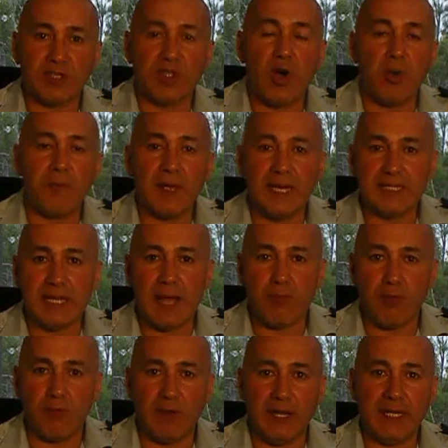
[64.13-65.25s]
the top is a
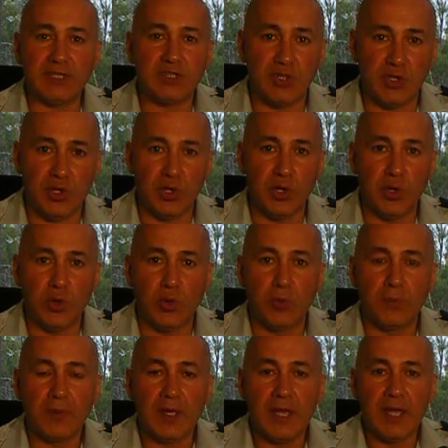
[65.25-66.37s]
number of links to Google,